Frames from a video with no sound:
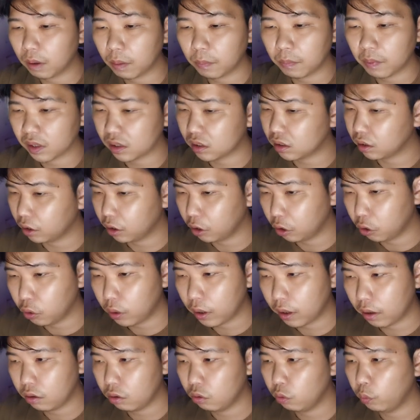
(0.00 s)
but basically
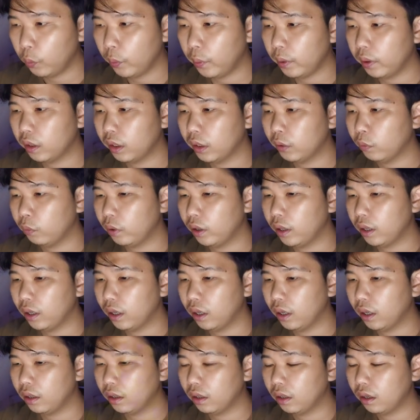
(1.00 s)
you can do it
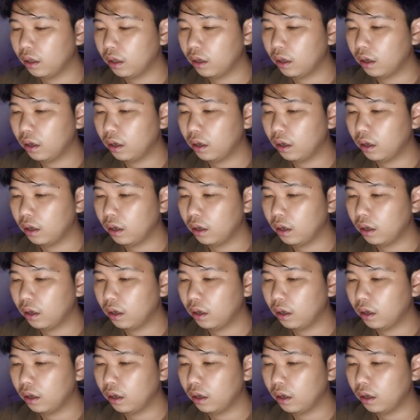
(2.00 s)
with